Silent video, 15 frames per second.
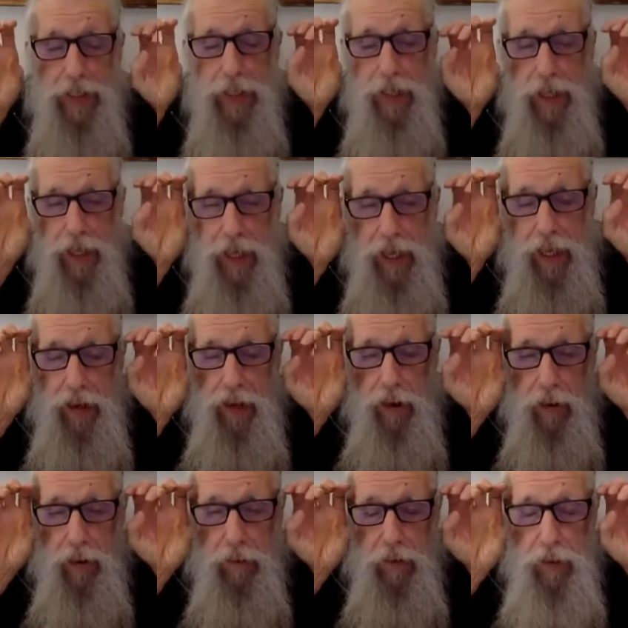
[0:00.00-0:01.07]
to the
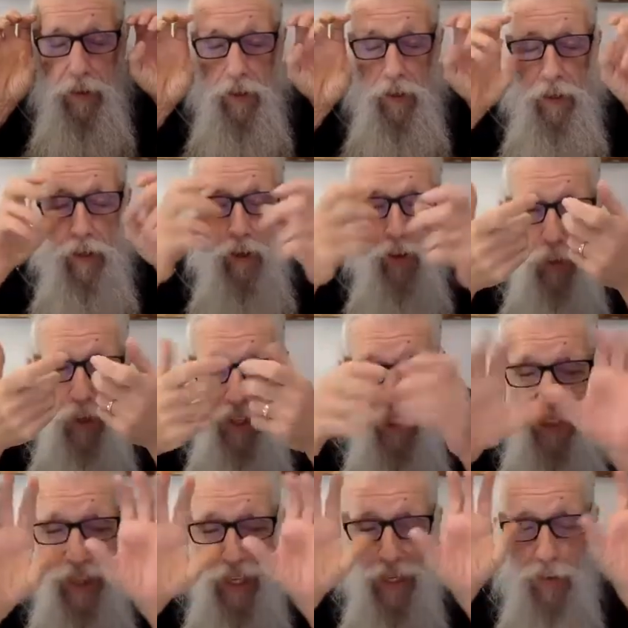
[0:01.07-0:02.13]
ego, we
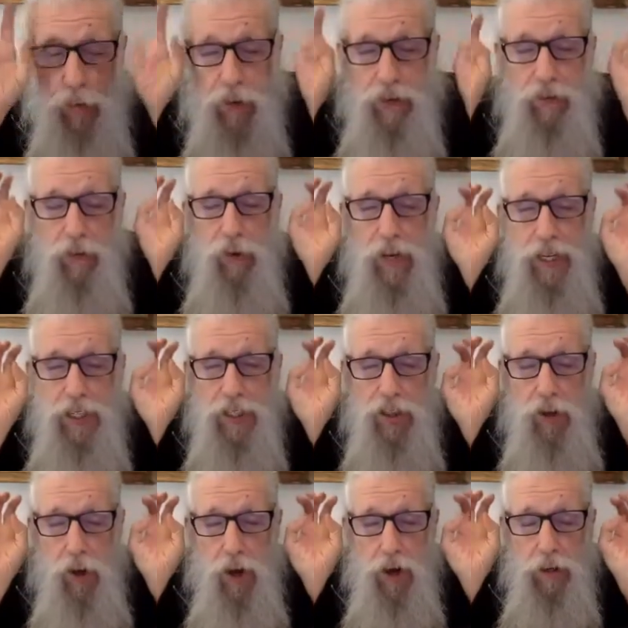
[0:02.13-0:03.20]
think we've
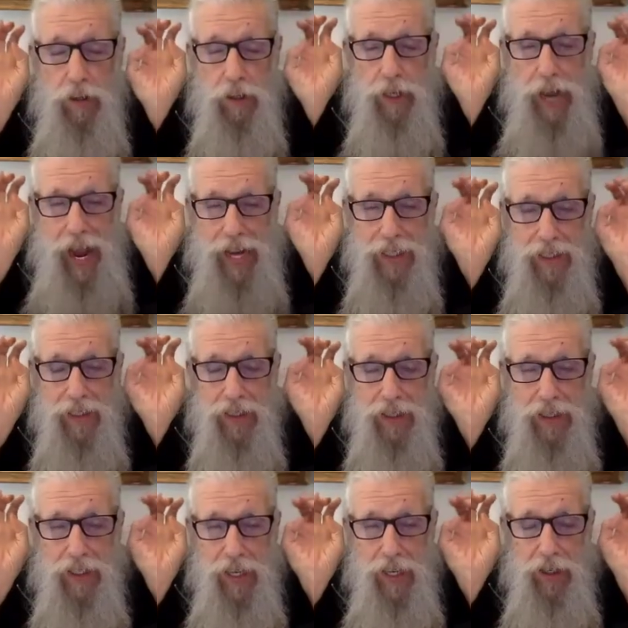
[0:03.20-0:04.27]
reached our
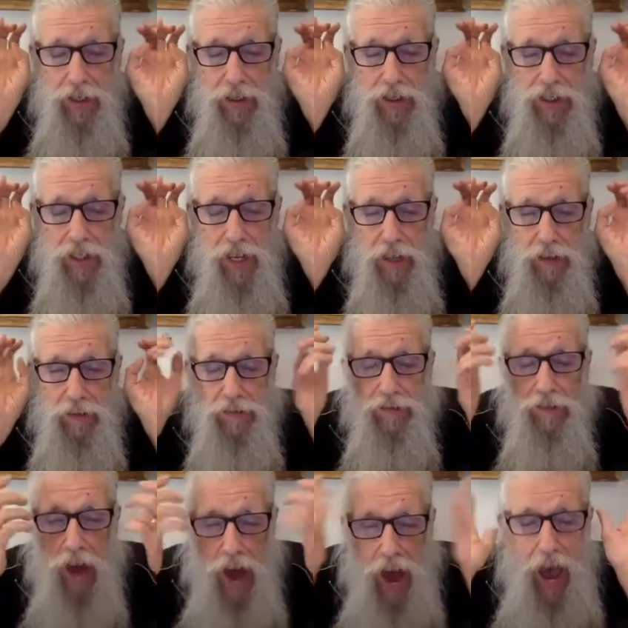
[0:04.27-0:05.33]
conscious inner self,
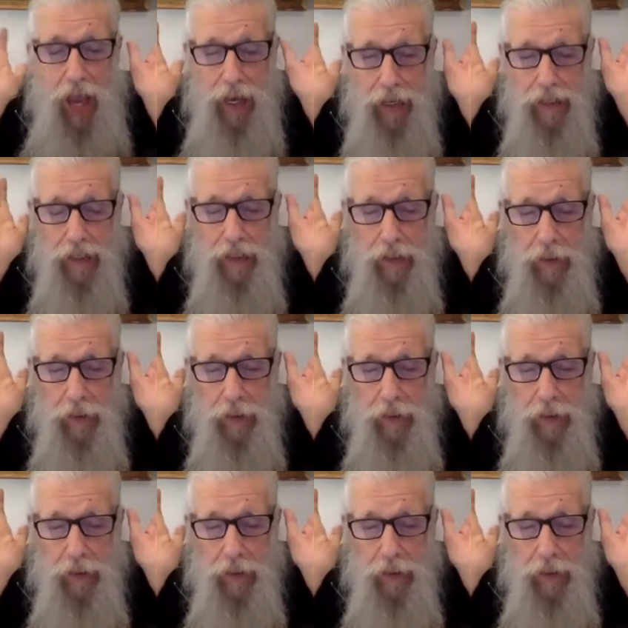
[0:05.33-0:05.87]
I.